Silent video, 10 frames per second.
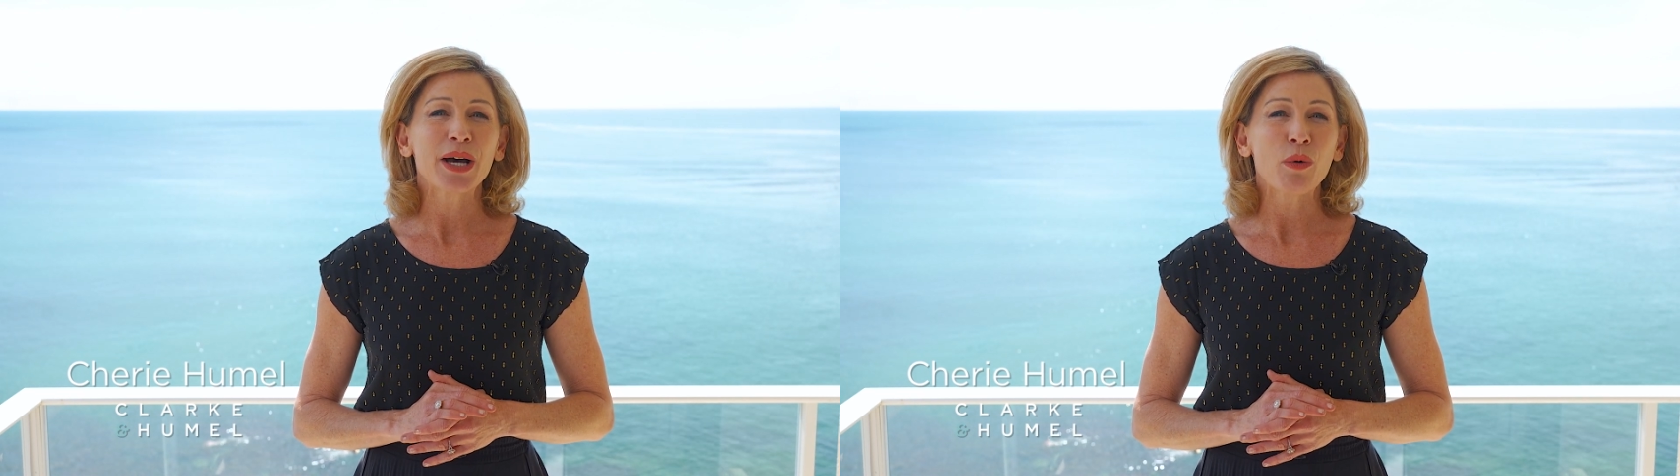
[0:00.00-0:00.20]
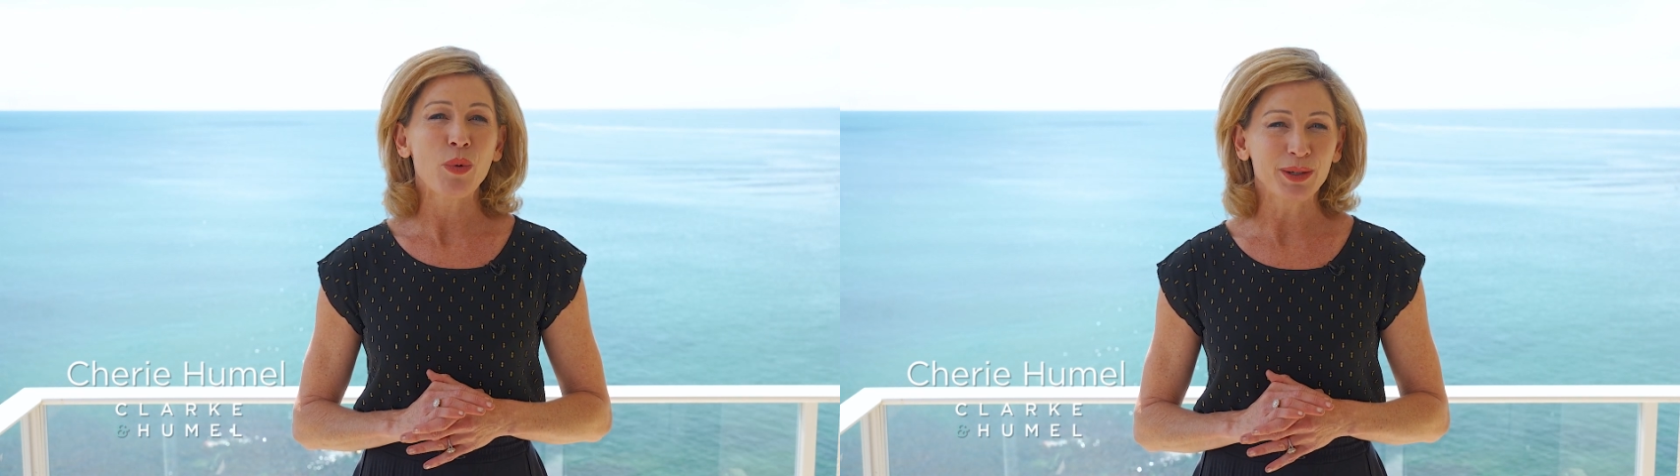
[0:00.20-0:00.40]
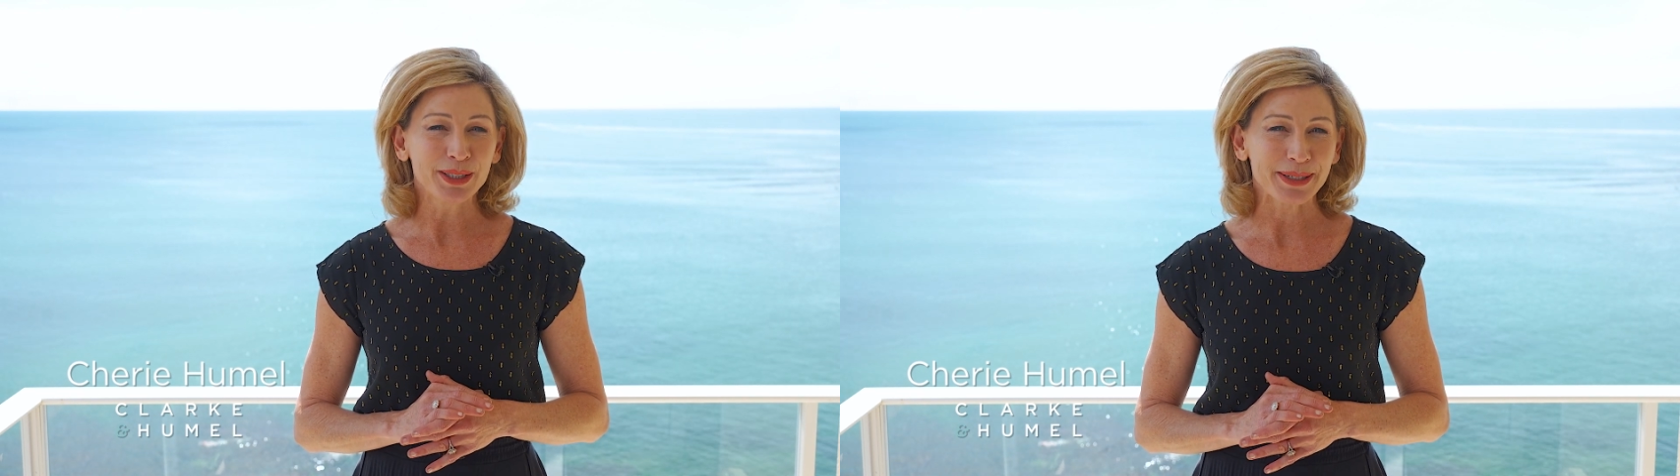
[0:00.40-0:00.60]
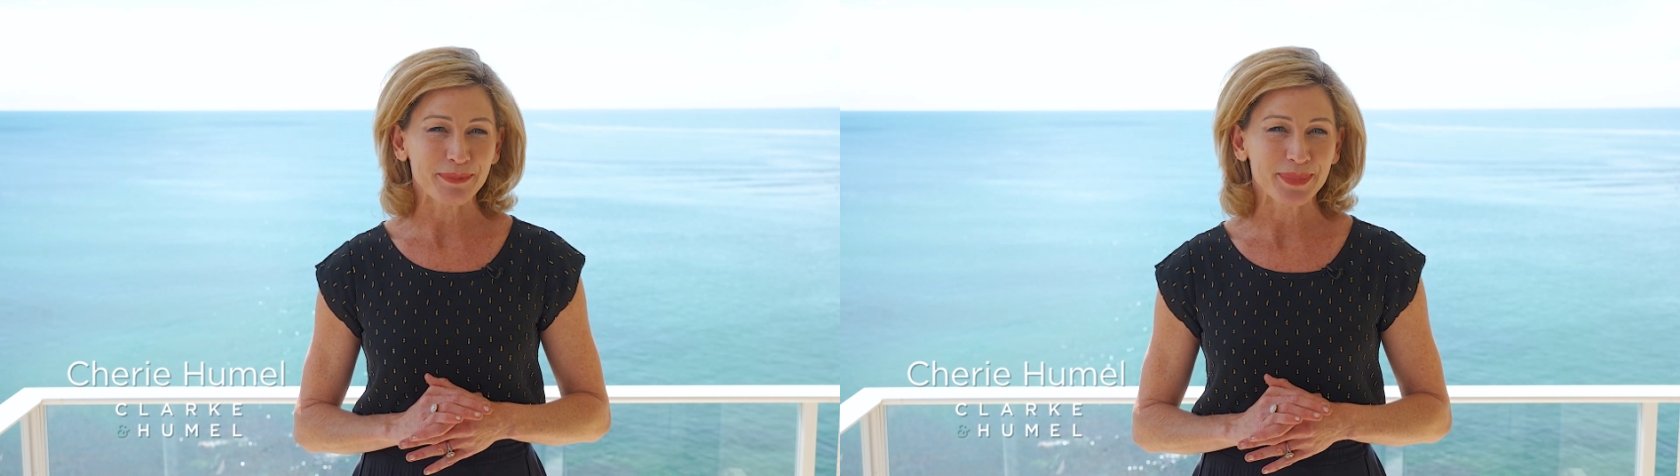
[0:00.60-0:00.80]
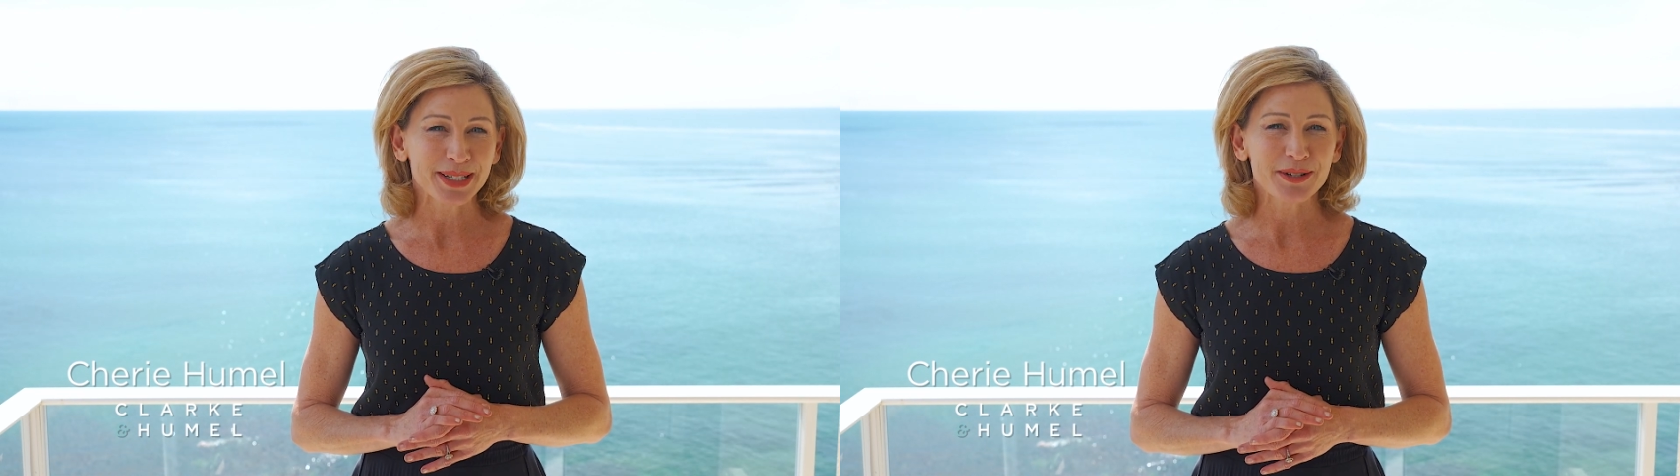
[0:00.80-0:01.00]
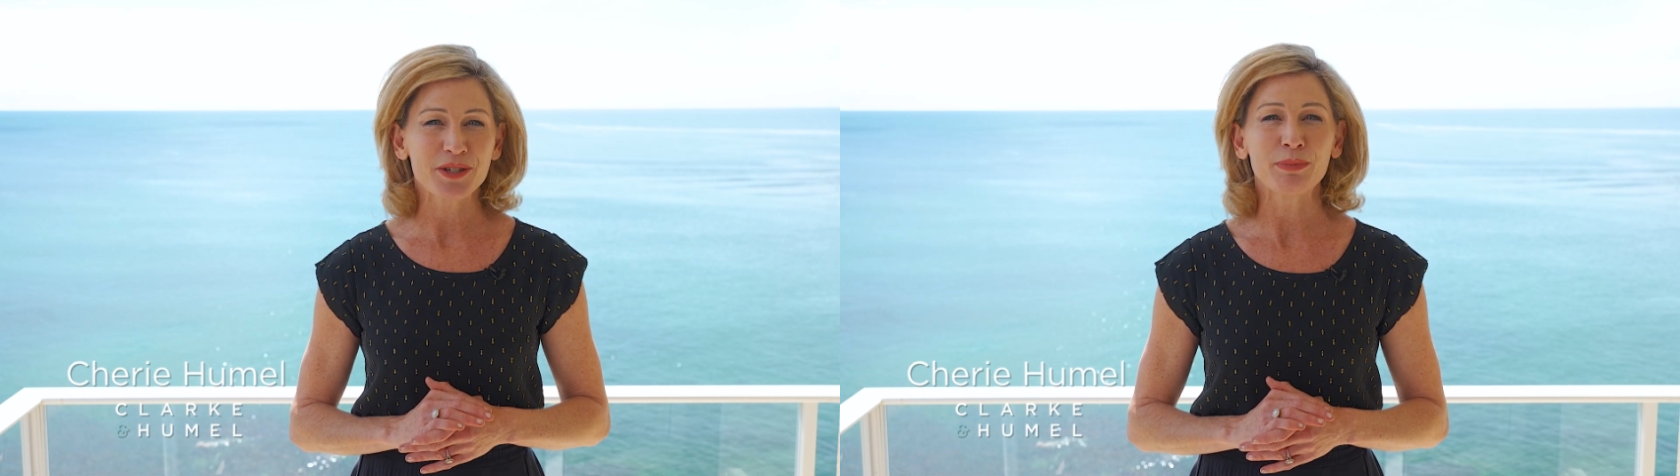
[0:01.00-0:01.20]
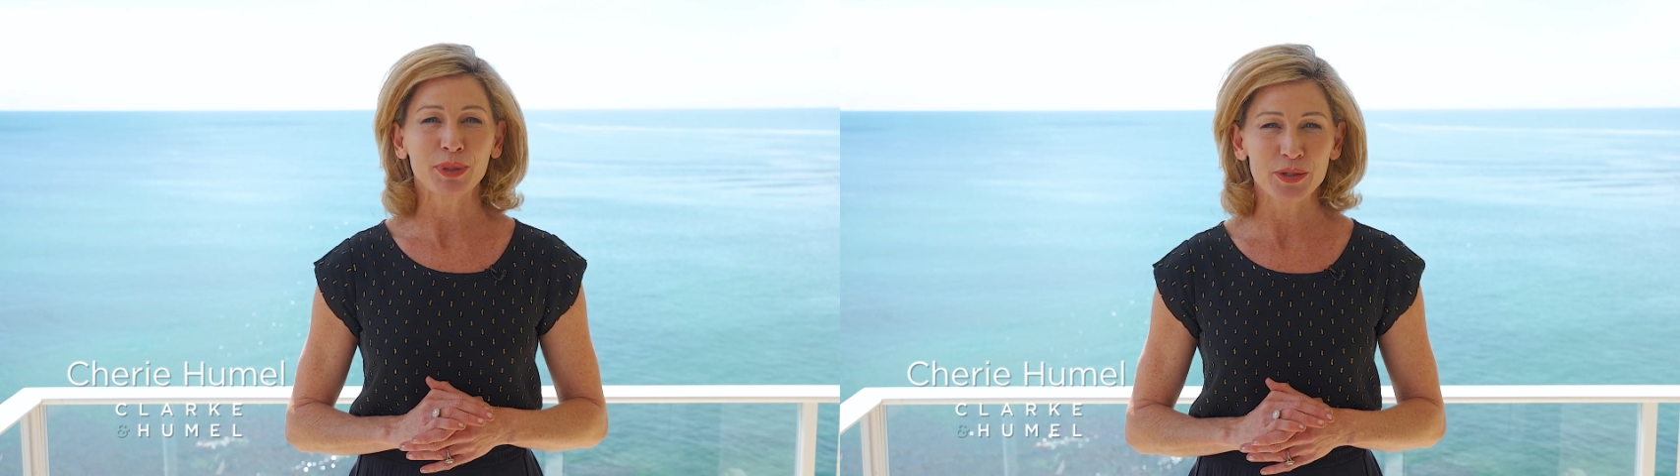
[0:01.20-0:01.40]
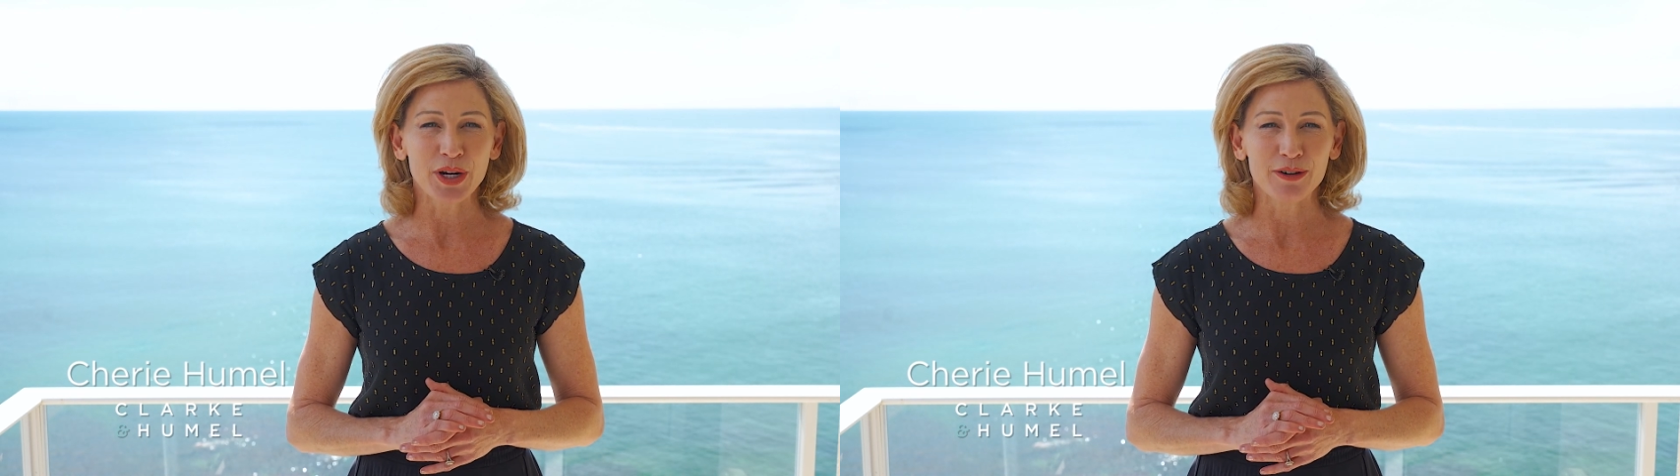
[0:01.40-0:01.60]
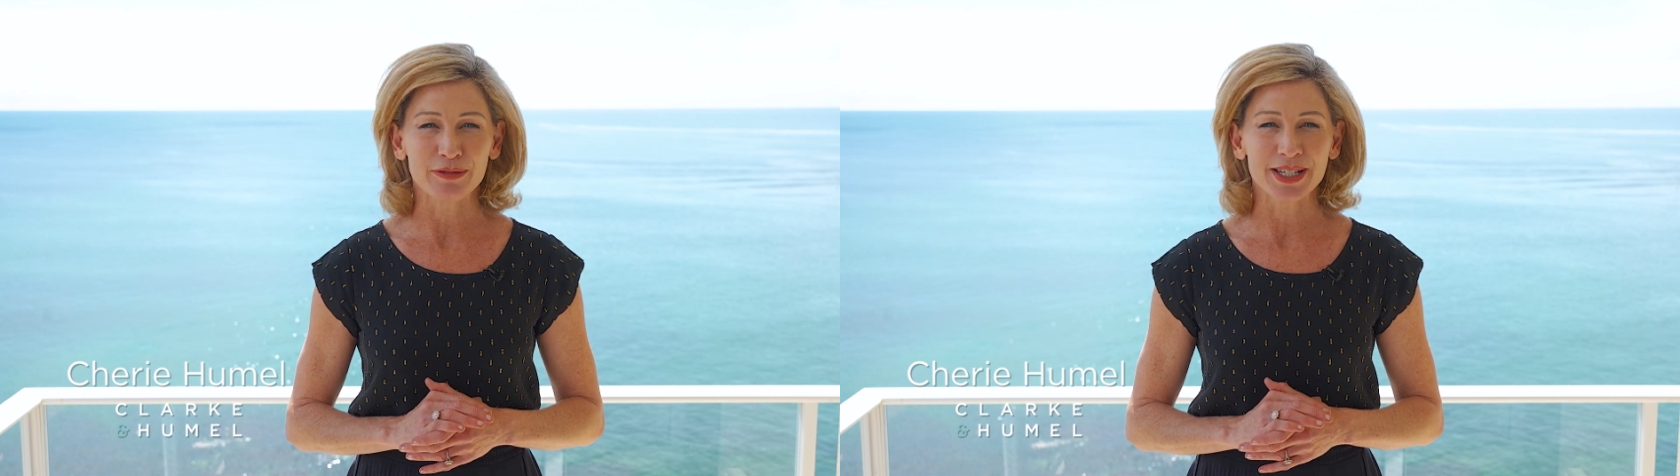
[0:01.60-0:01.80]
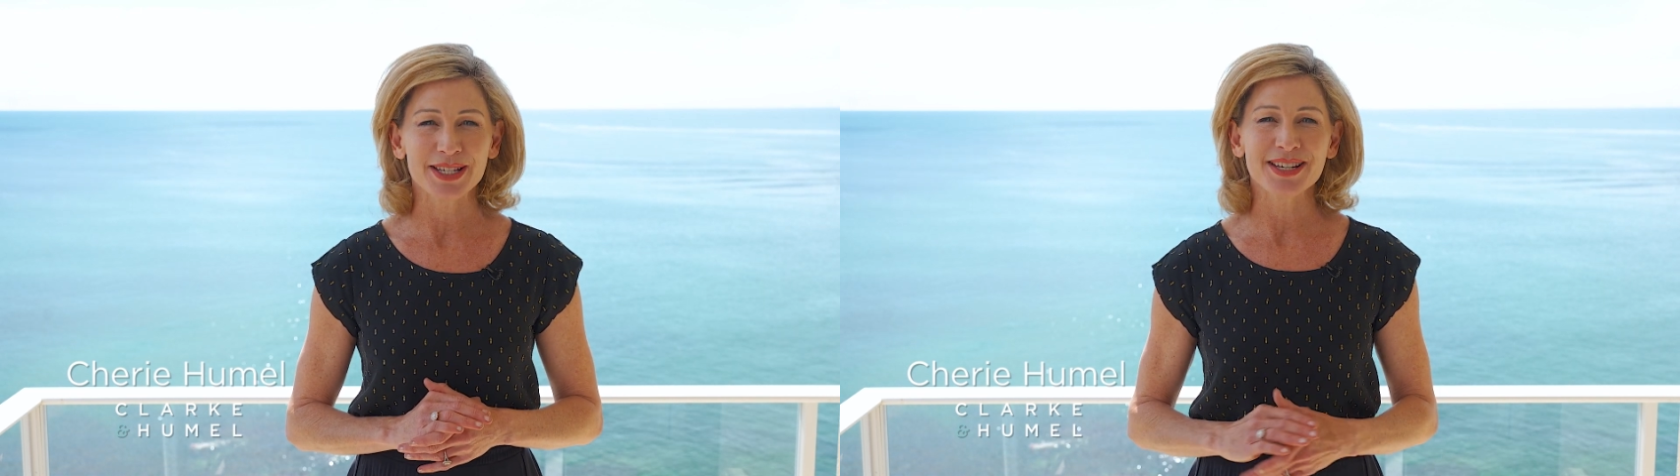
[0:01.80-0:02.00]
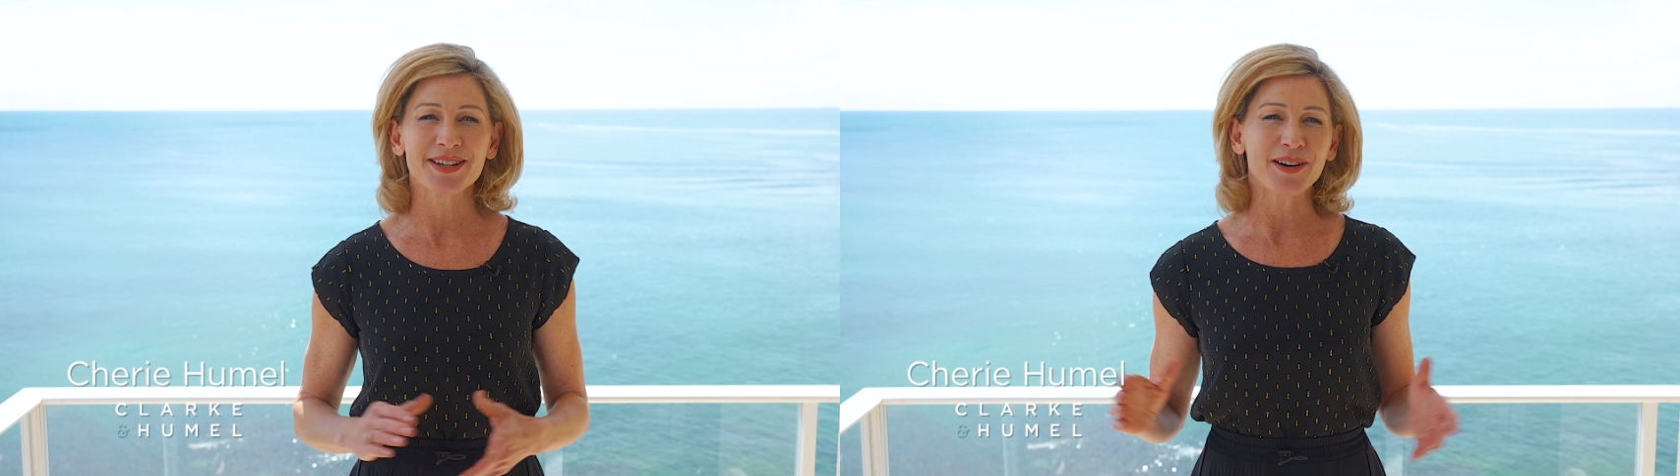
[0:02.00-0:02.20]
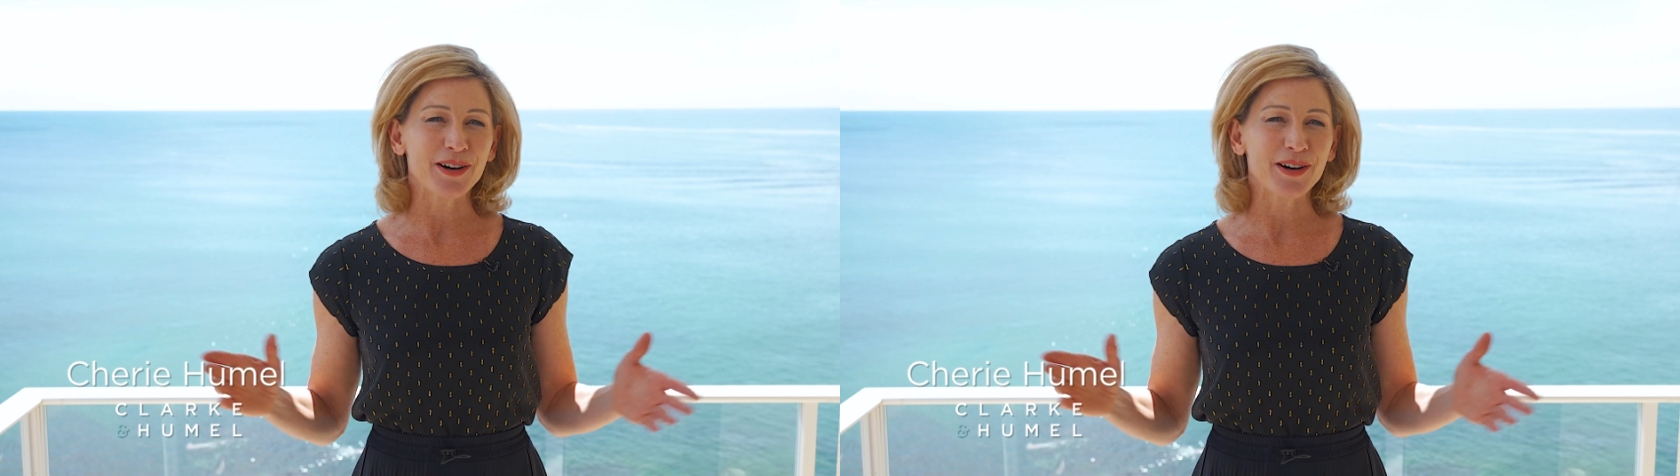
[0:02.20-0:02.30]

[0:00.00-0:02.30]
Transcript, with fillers: Welcome to Blue Dolphins